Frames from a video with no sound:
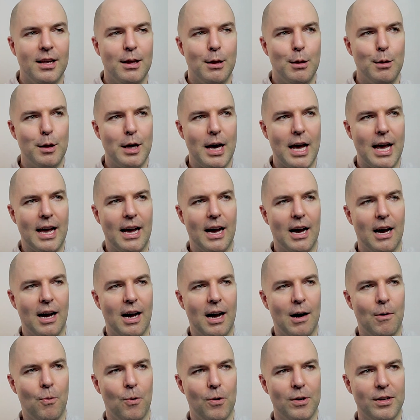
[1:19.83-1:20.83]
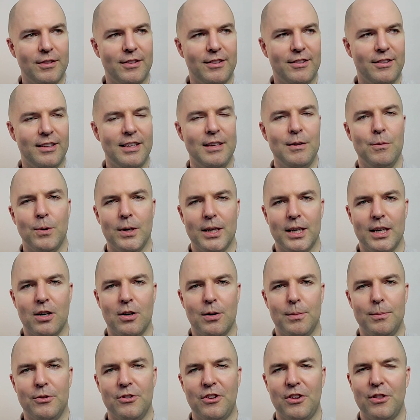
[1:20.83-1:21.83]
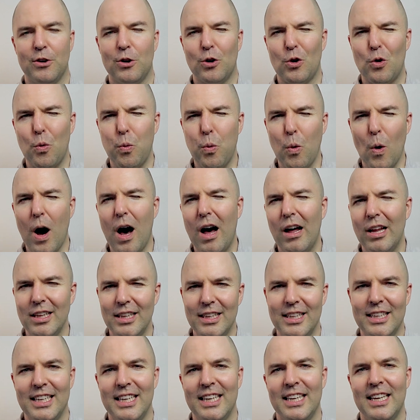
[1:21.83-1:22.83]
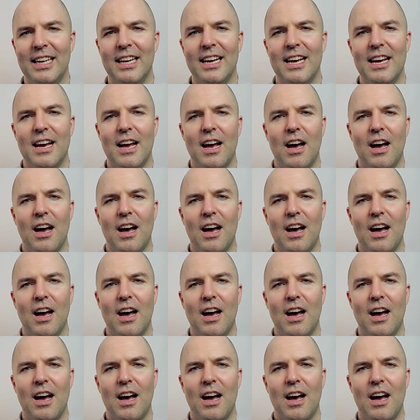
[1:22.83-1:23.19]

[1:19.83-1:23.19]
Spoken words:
that I want to see when it comes to the quality